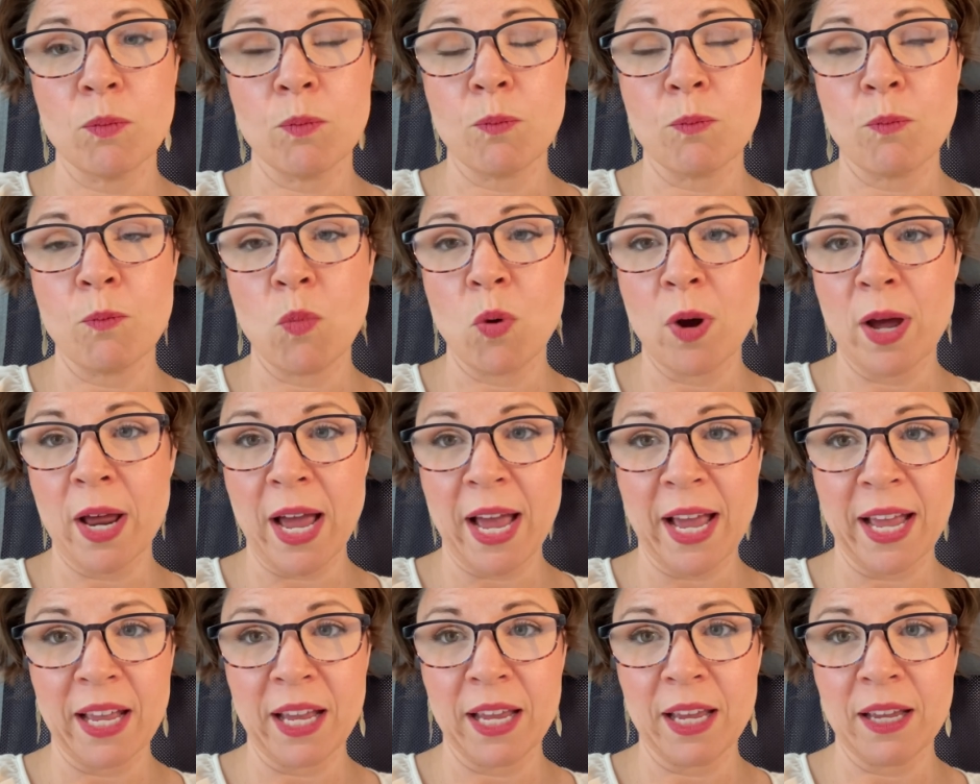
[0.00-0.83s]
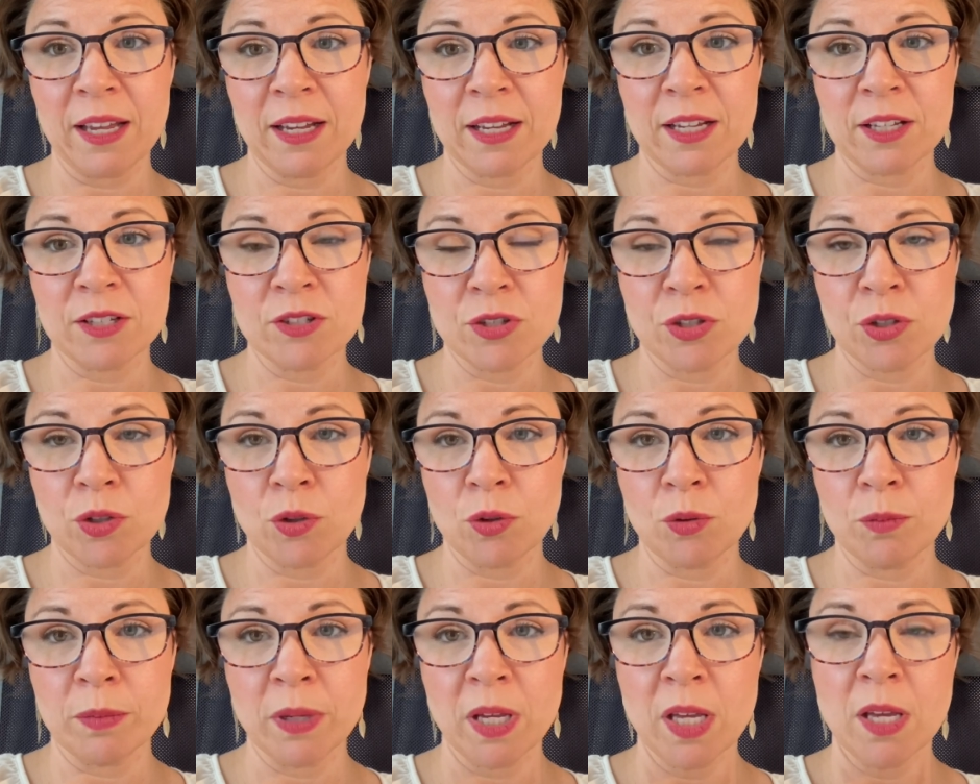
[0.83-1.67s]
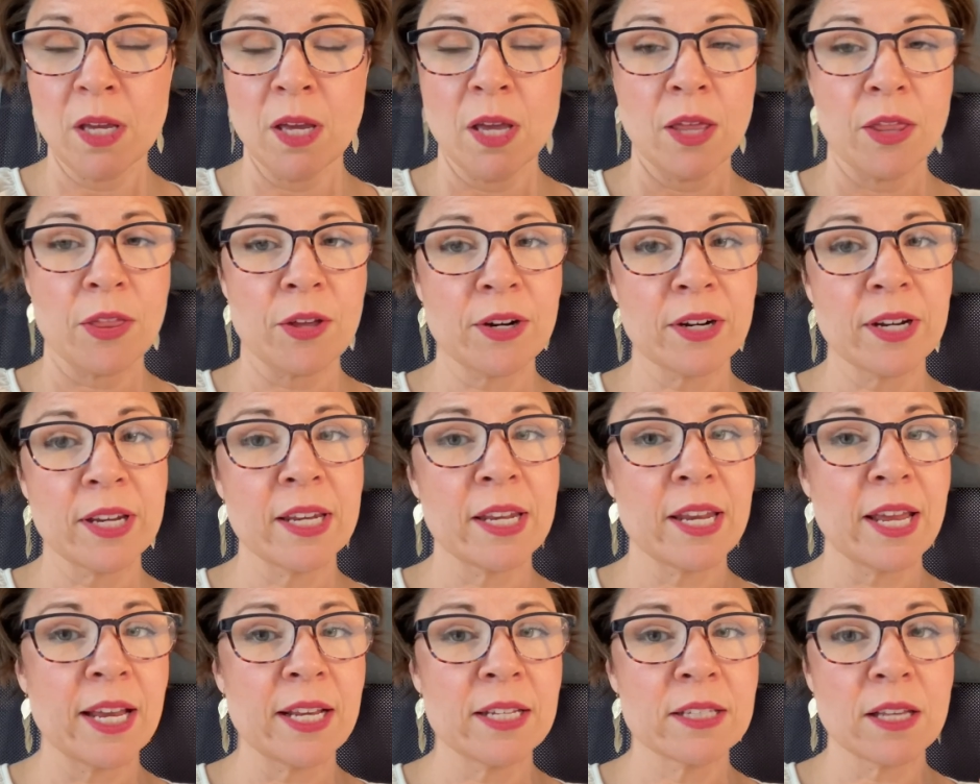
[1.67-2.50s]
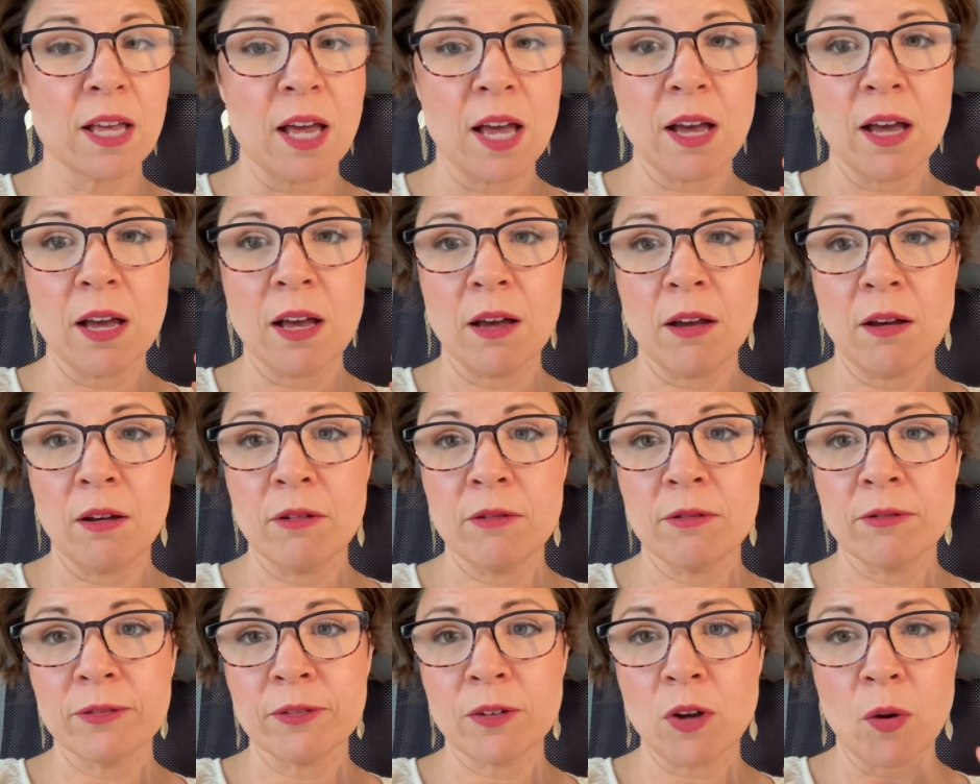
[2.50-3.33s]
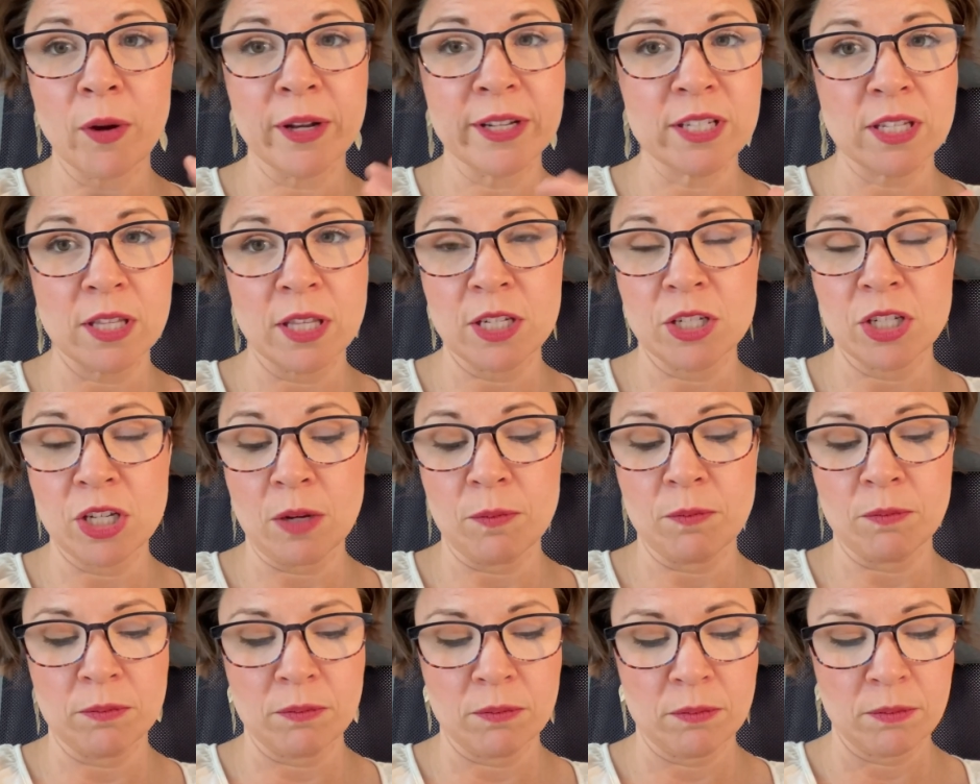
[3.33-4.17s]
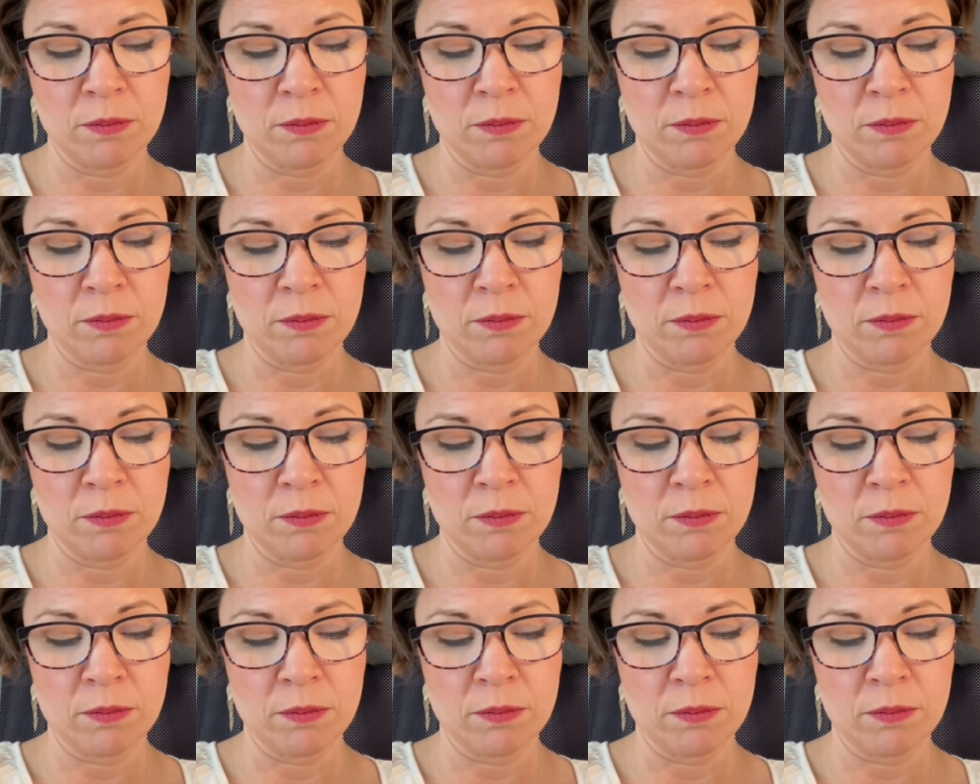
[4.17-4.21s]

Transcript: what I consume, 30 days of going to the gym.